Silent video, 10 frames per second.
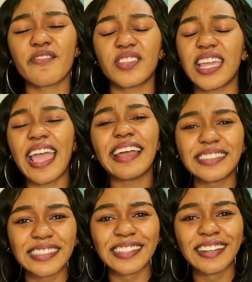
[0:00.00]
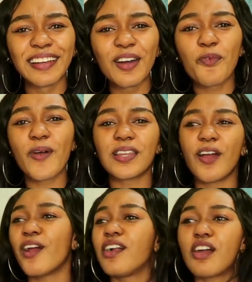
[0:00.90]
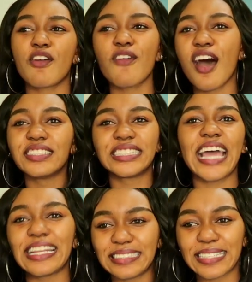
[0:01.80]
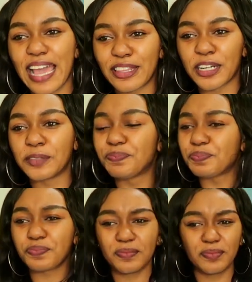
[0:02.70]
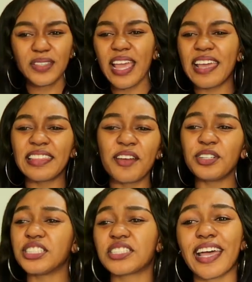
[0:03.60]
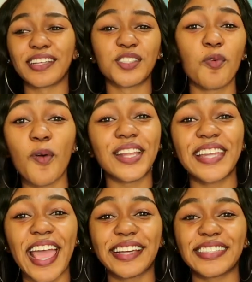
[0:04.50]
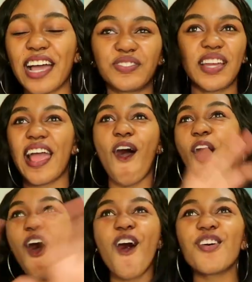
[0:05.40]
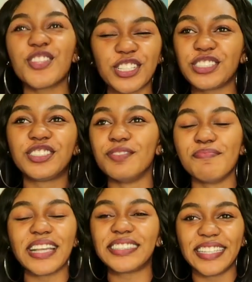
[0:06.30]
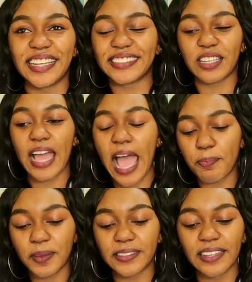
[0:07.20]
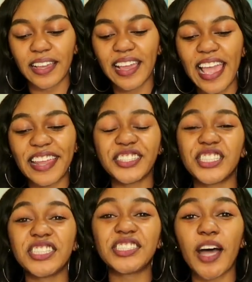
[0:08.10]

the end when her and Karan sat together and they were just like, so what next? After all the messiness that happened. And then she